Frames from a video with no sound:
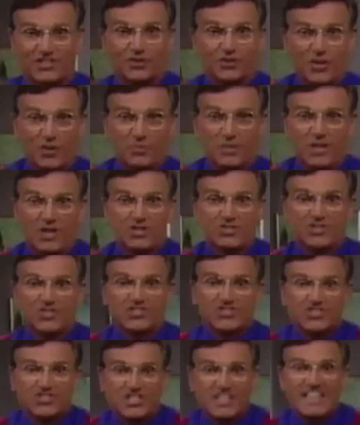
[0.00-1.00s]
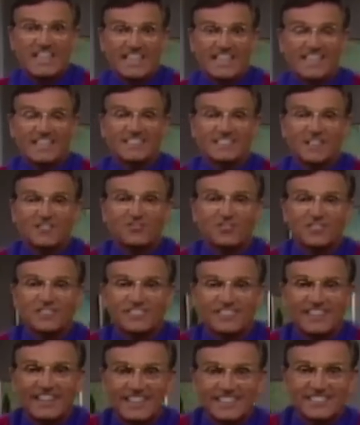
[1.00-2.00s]
You know, we're going to see
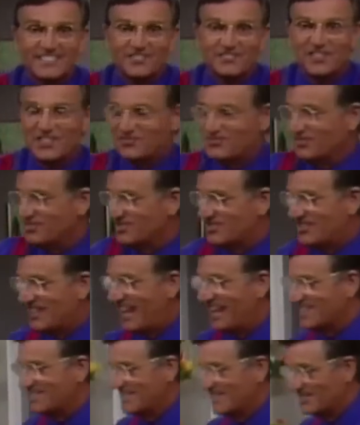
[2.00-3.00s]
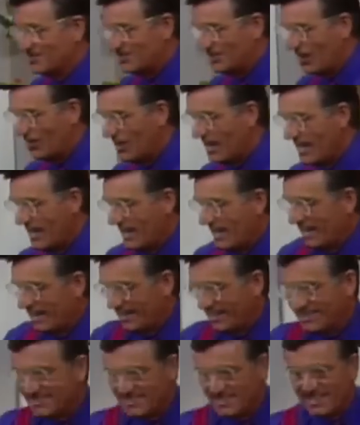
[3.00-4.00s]
different things of different sizes. So
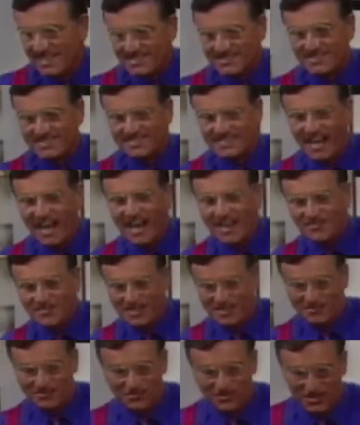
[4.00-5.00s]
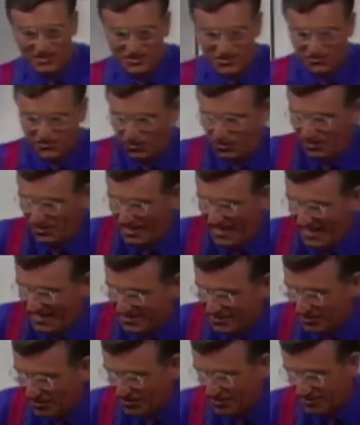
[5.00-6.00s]
let's dive in, first of all,
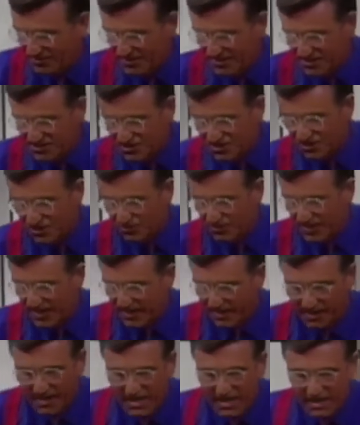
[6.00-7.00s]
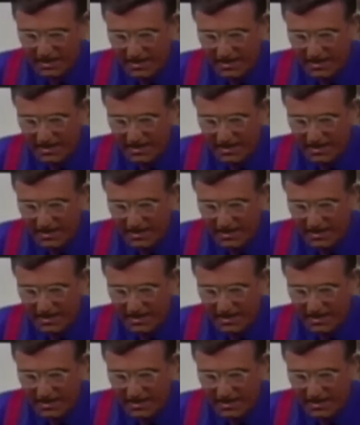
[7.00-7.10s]
and look at these two here.